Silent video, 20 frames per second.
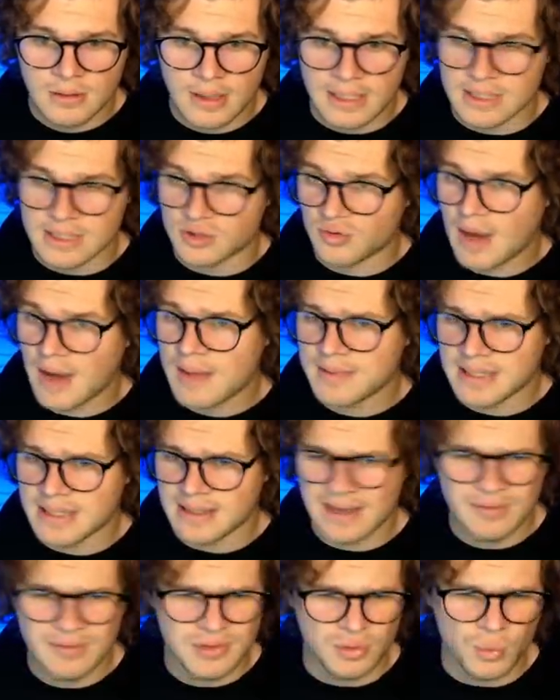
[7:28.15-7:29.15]
He dropped it.
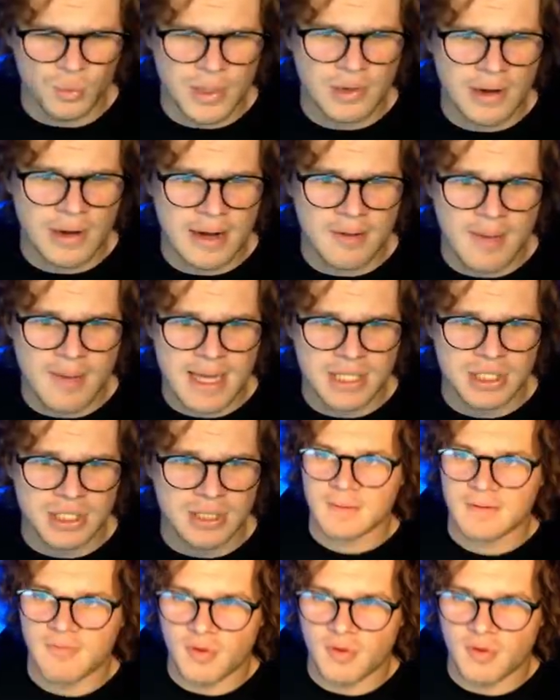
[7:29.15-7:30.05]
That was a weird animation.